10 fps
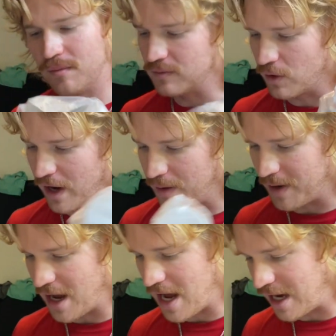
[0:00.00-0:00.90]
More
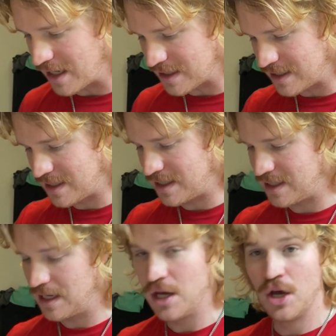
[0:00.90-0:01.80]

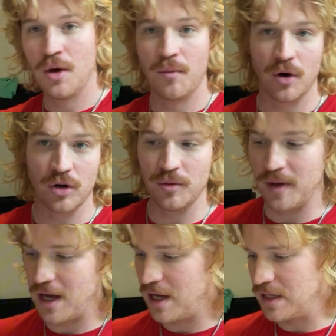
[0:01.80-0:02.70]
antibiotics. More Gold
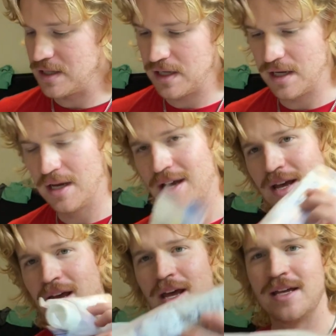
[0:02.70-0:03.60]
Bond.
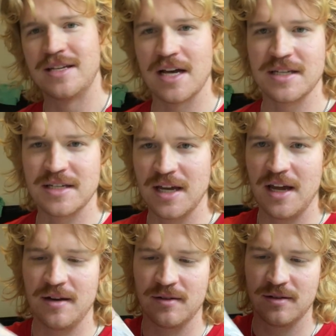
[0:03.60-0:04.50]

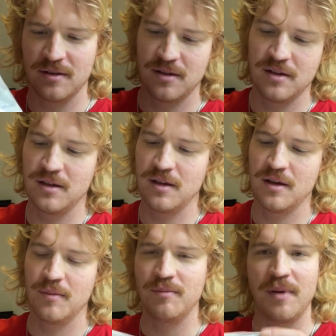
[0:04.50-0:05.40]
Desitin.
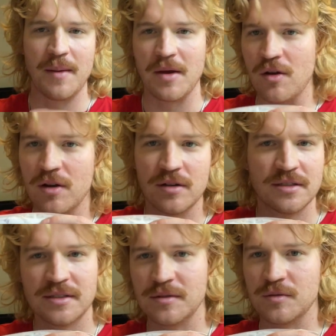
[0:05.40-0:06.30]
Baby
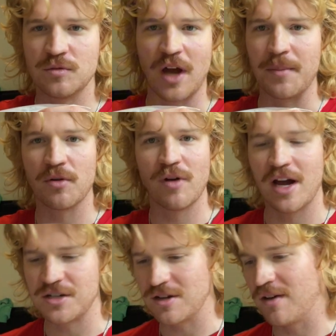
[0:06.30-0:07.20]
diaper
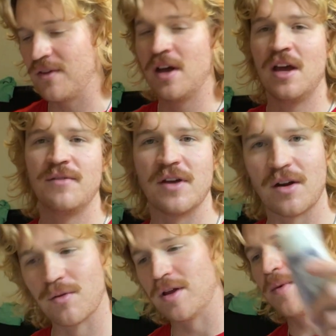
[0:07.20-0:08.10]
rash stuff. If you
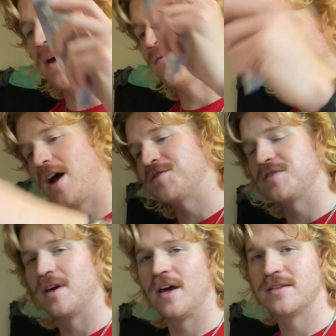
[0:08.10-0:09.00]
get a really bad rash
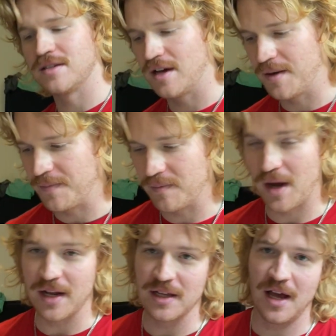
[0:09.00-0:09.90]
that
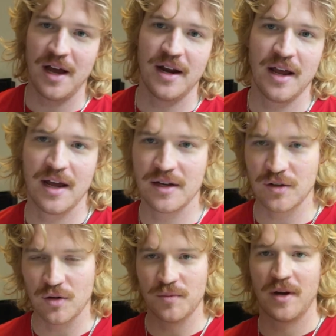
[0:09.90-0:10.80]
Body Glide and
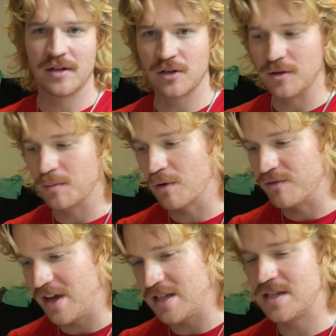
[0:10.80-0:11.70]
Gold Bond couldn't
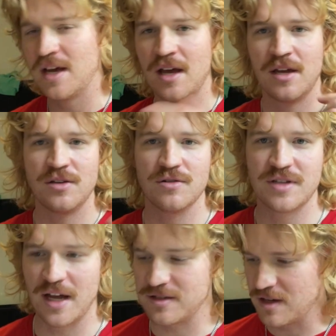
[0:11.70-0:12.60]
prevent,
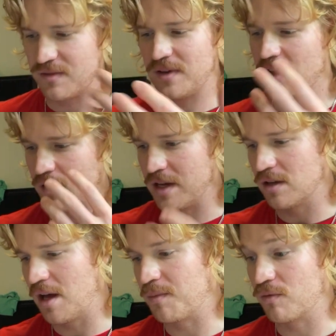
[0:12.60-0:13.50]
use that stuff. It'll
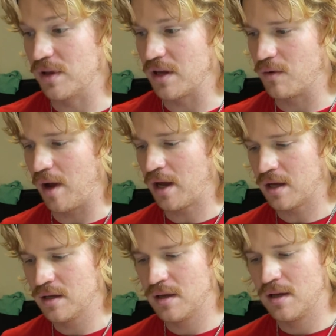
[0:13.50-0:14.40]
heal up really quick.